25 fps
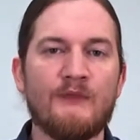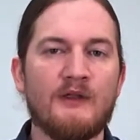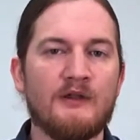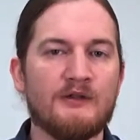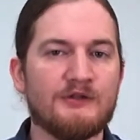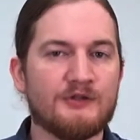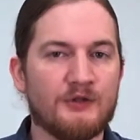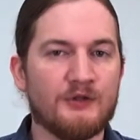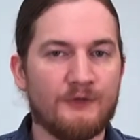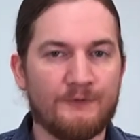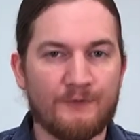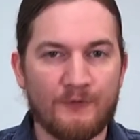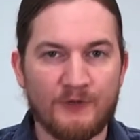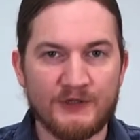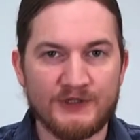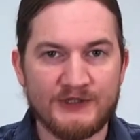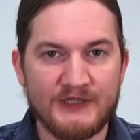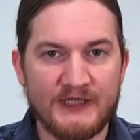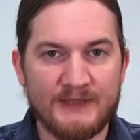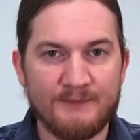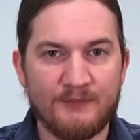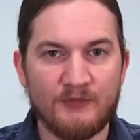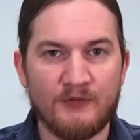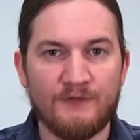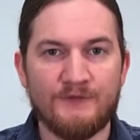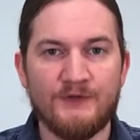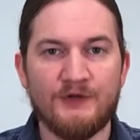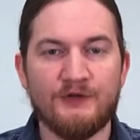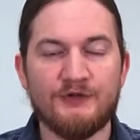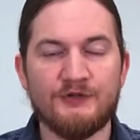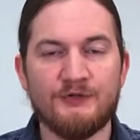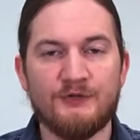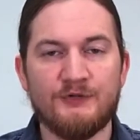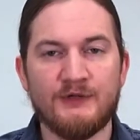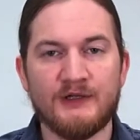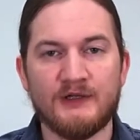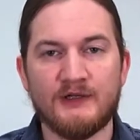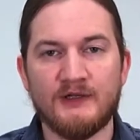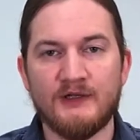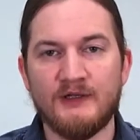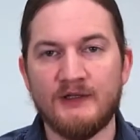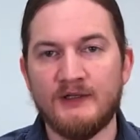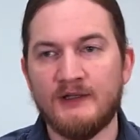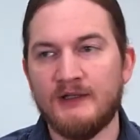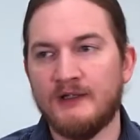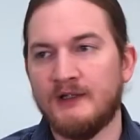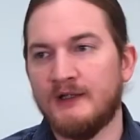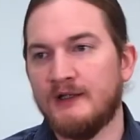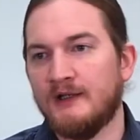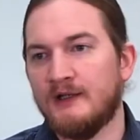So for example, if you're doing
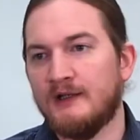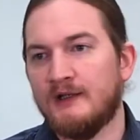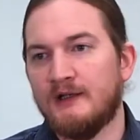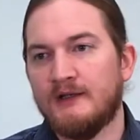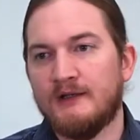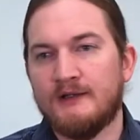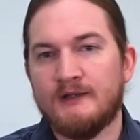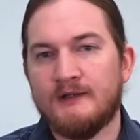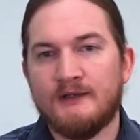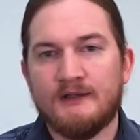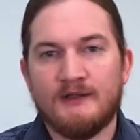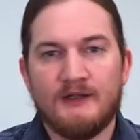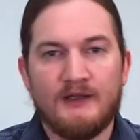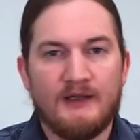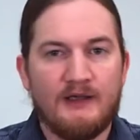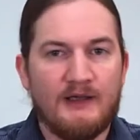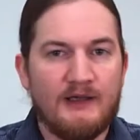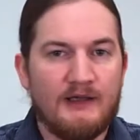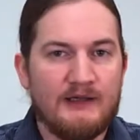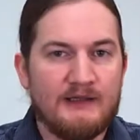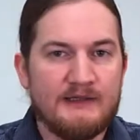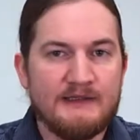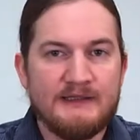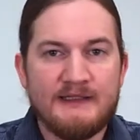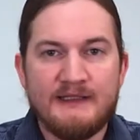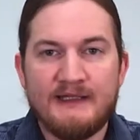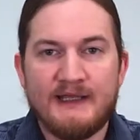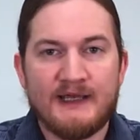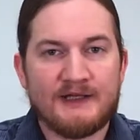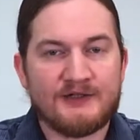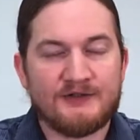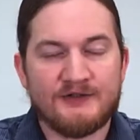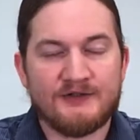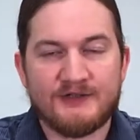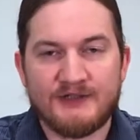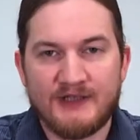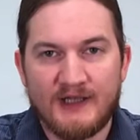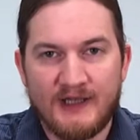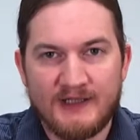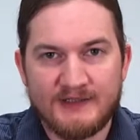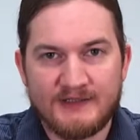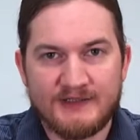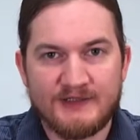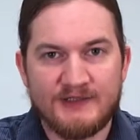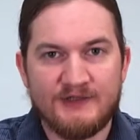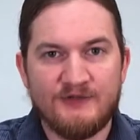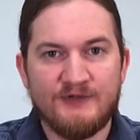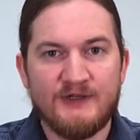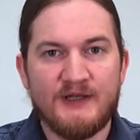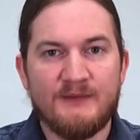knee exercises
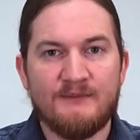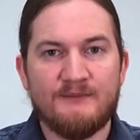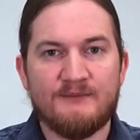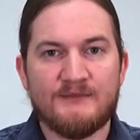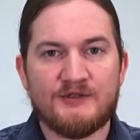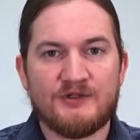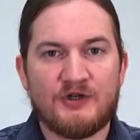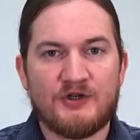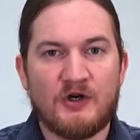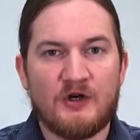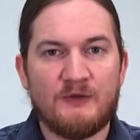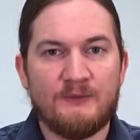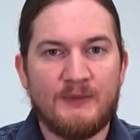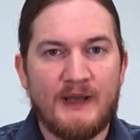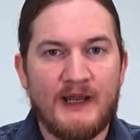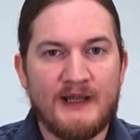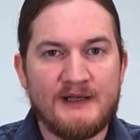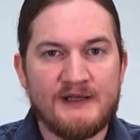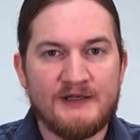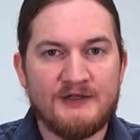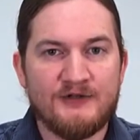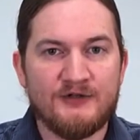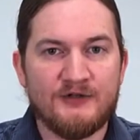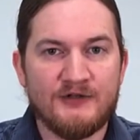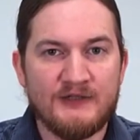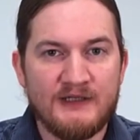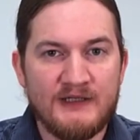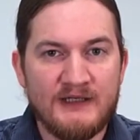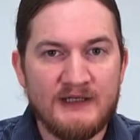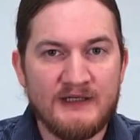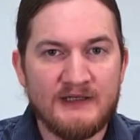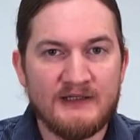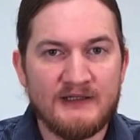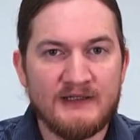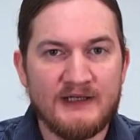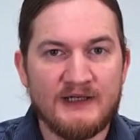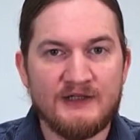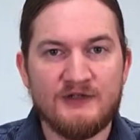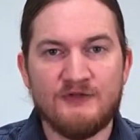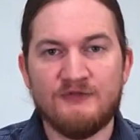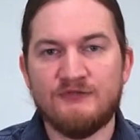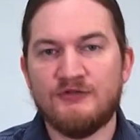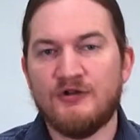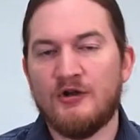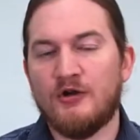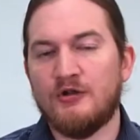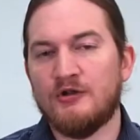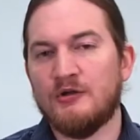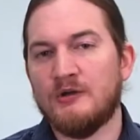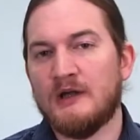and you get sharp pain in your knee and you
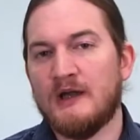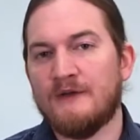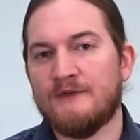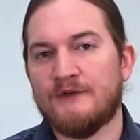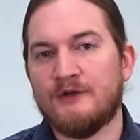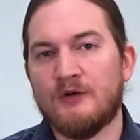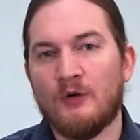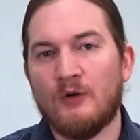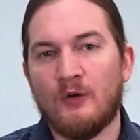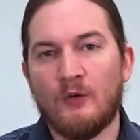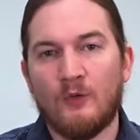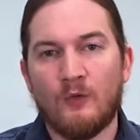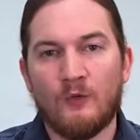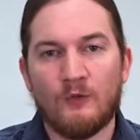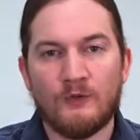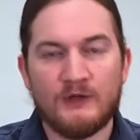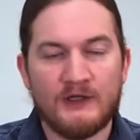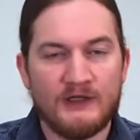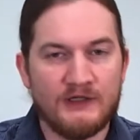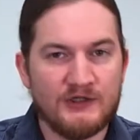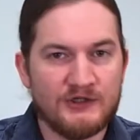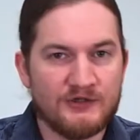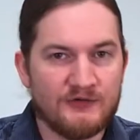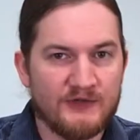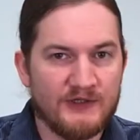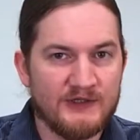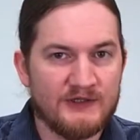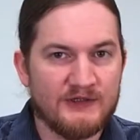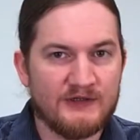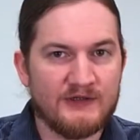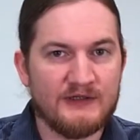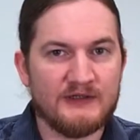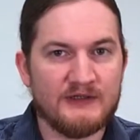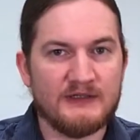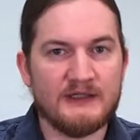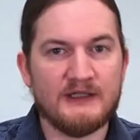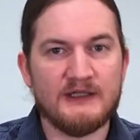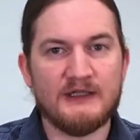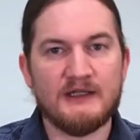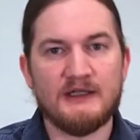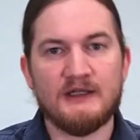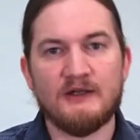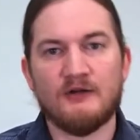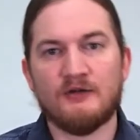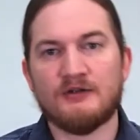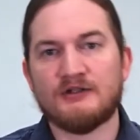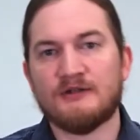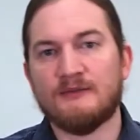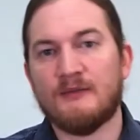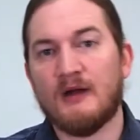know you have an old injury to the knee
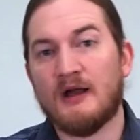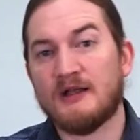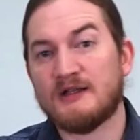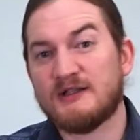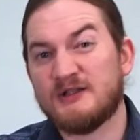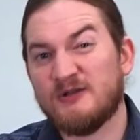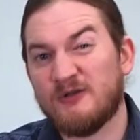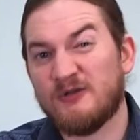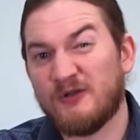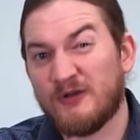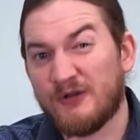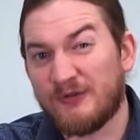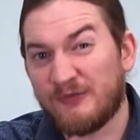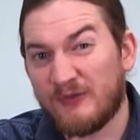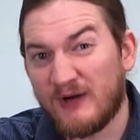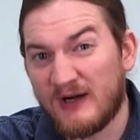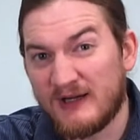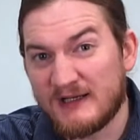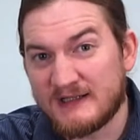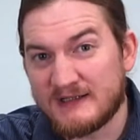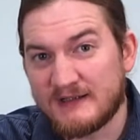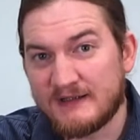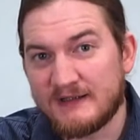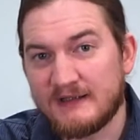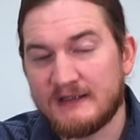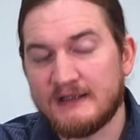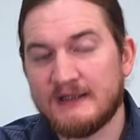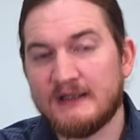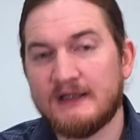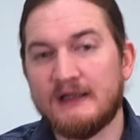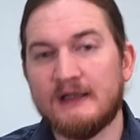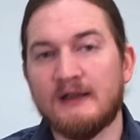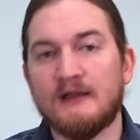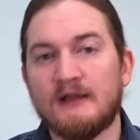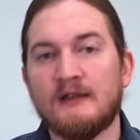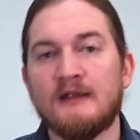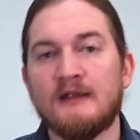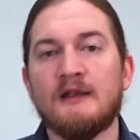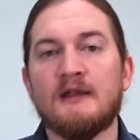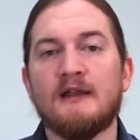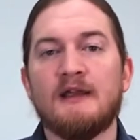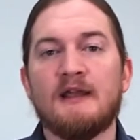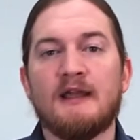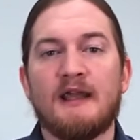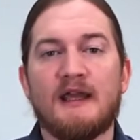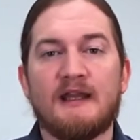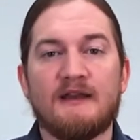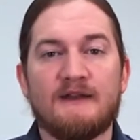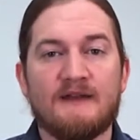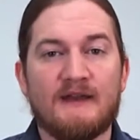or some osteoarthritis in the knee
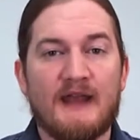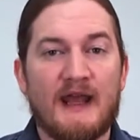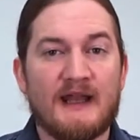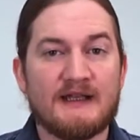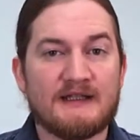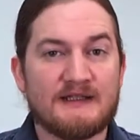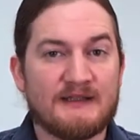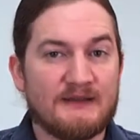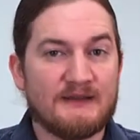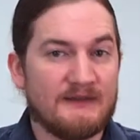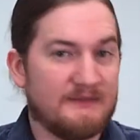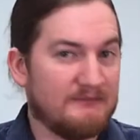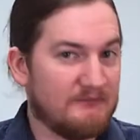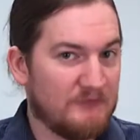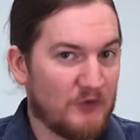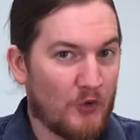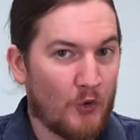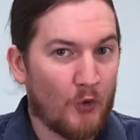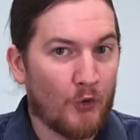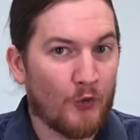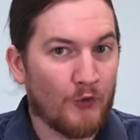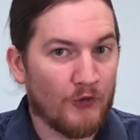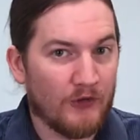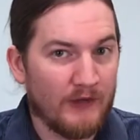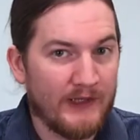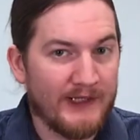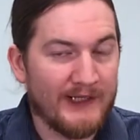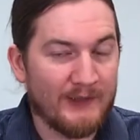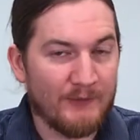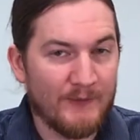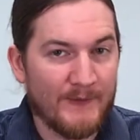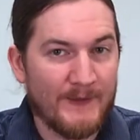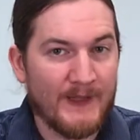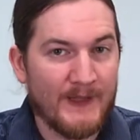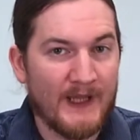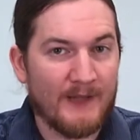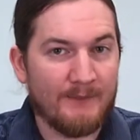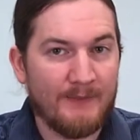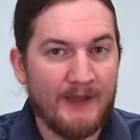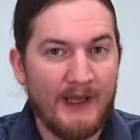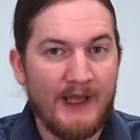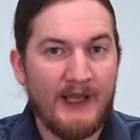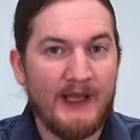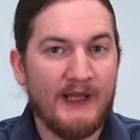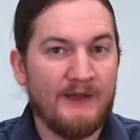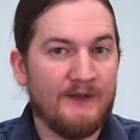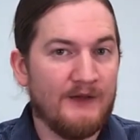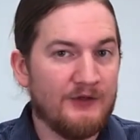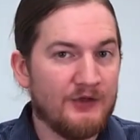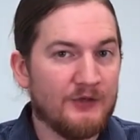and that's correlating with that
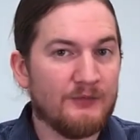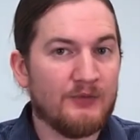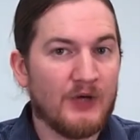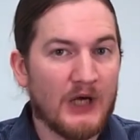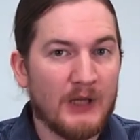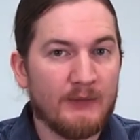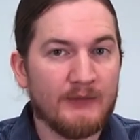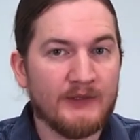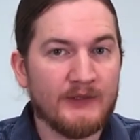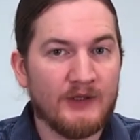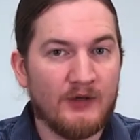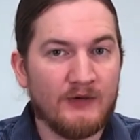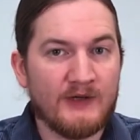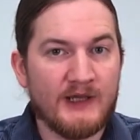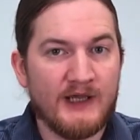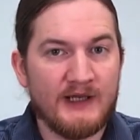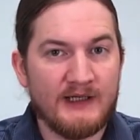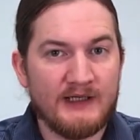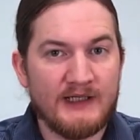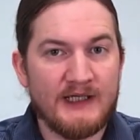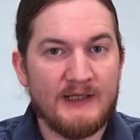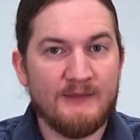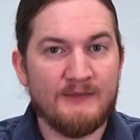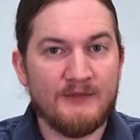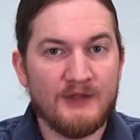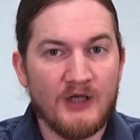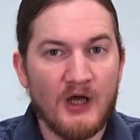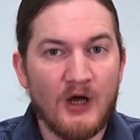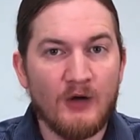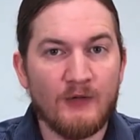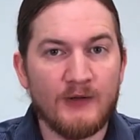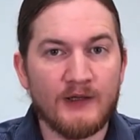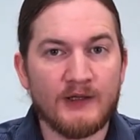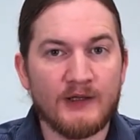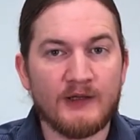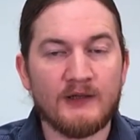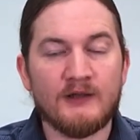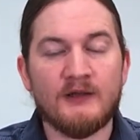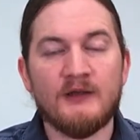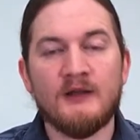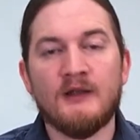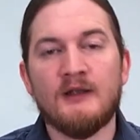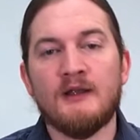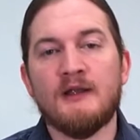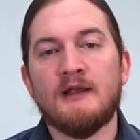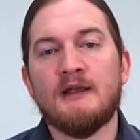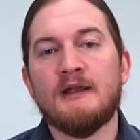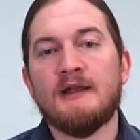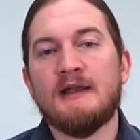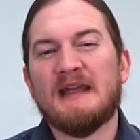pain, then you're probably okay to keep going.
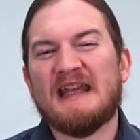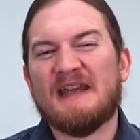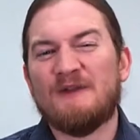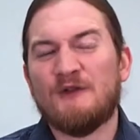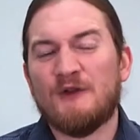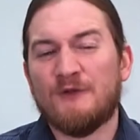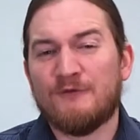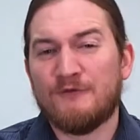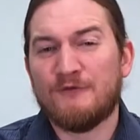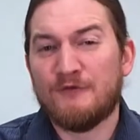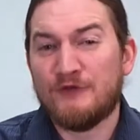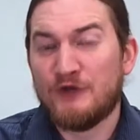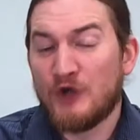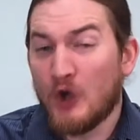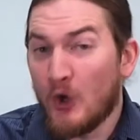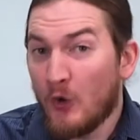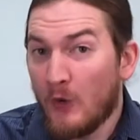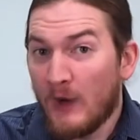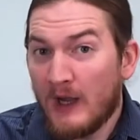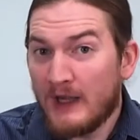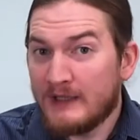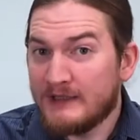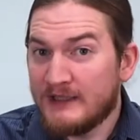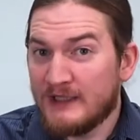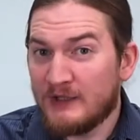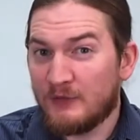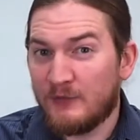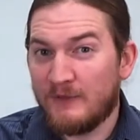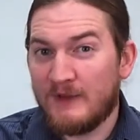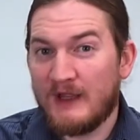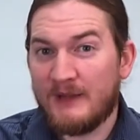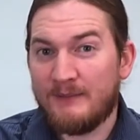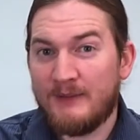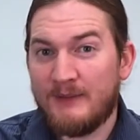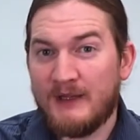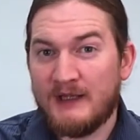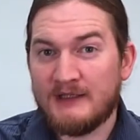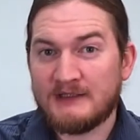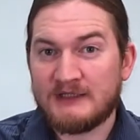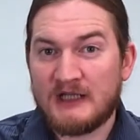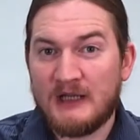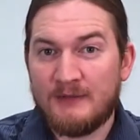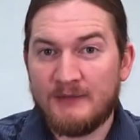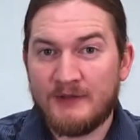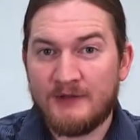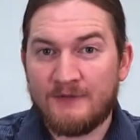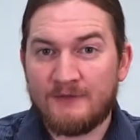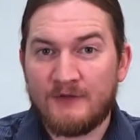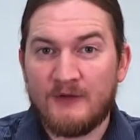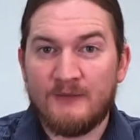If you have no idea where that pain's
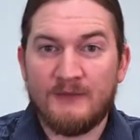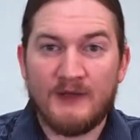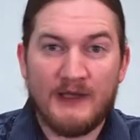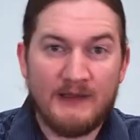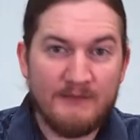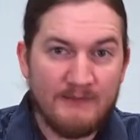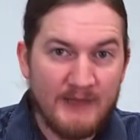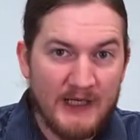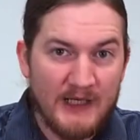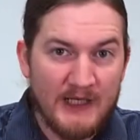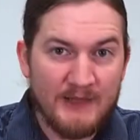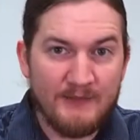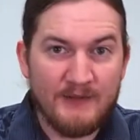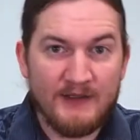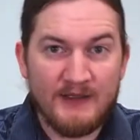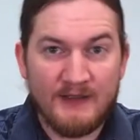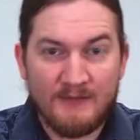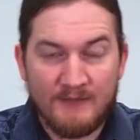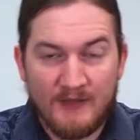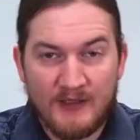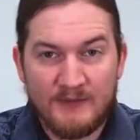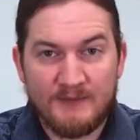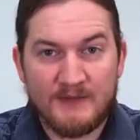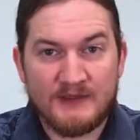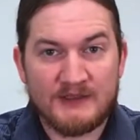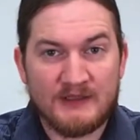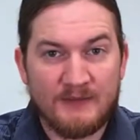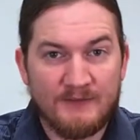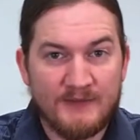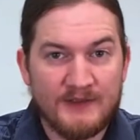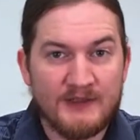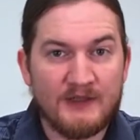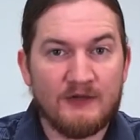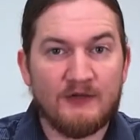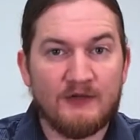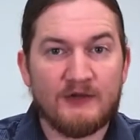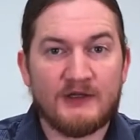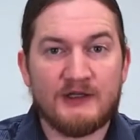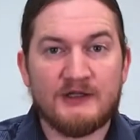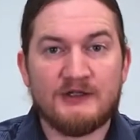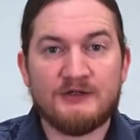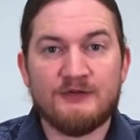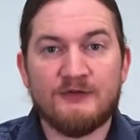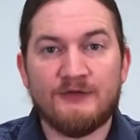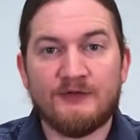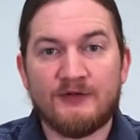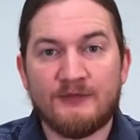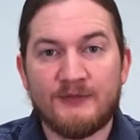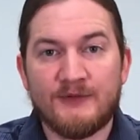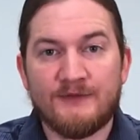coming from, then maybe that might be something to look into a
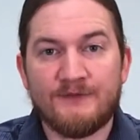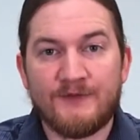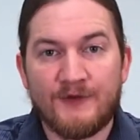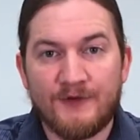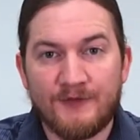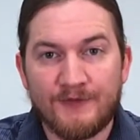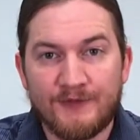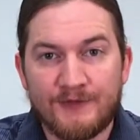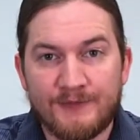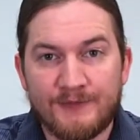little bit further.